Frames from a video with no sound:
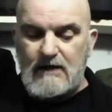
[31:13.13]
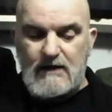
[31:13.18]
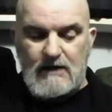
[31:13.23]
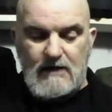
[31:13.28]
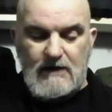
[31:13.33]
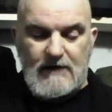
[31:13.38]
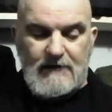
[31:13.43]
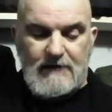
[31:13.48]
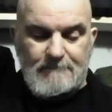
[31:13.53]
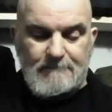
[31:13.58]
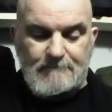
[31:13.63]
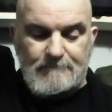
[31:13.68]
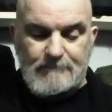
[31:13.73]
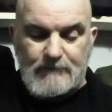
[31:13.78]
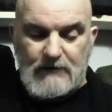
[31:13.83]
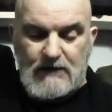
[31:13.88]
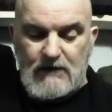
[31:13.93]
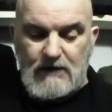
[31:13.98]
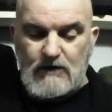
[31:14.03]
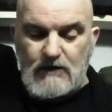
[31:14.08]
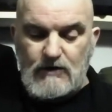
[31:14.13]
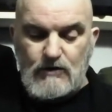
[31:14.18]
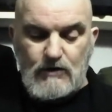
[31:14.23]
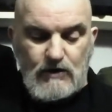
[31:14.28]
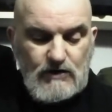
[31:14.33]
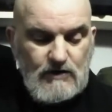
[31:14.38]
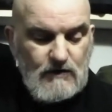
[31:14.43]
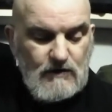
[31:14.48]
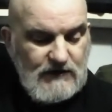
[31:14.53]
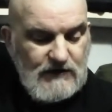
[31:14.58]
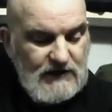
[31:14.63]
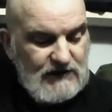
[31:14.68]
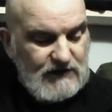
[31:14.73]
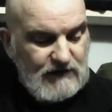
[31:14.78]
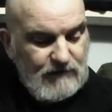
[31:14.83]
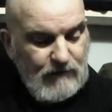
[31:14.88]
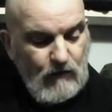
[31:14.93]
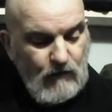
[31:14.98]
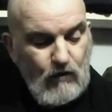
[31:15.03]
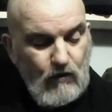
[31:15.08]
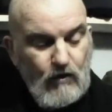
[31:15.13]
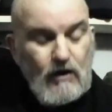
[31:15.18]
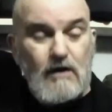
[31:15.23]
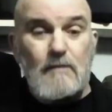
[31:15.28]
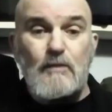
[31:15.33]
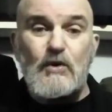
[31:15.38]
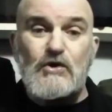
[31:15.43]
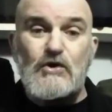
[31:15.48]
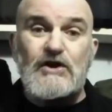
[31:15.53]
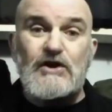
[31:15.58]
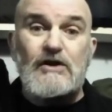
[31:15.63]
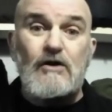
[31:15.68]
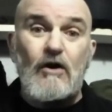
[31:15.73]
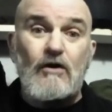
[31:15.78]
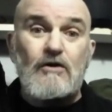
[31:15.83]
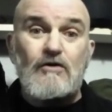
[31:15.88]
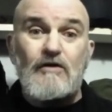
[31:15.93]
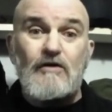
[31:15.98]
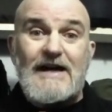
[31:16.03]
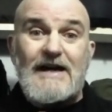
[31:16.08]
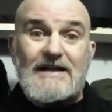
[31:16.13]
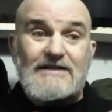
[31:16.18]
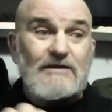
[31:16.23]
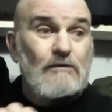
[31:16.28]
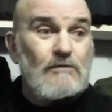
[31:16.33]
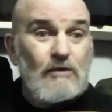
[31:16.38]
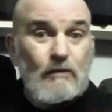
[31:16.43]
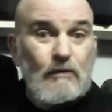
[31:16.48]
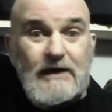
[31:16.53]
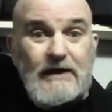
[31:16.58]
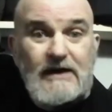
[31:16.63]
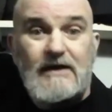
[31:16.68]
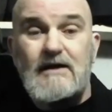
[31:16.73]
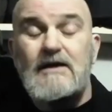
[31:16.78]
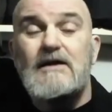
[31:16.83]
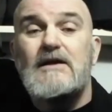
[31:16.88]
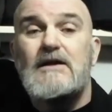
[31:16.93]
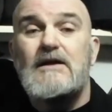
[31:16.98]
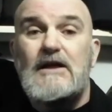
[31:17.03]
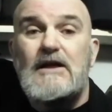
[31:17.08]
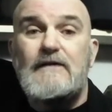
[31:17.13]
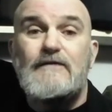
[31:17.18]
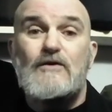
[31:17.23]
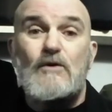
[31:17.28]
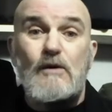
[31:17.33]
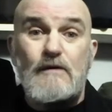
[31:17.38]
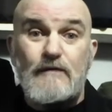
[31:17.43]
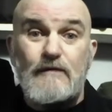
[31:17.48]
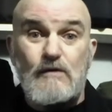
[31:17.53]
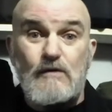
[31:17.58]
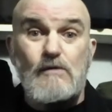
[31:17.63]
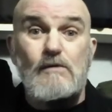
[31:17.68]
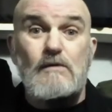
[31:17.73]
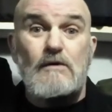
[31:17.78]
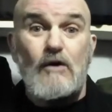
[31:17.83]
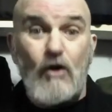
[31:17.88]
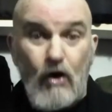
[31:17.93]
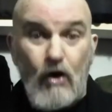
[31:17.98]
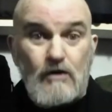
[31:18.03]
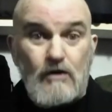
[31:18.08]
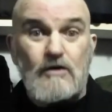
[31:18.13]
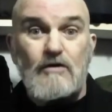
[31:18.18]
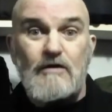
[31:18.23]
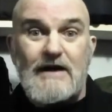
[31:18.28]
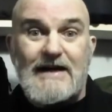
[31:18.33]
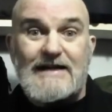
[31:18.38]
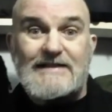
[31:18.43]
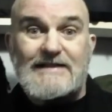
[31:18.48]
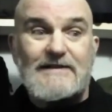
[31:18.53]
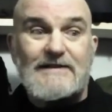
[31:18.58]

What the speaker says: Yeah. You can use this for pushing long grass out the way if you're going through long grass.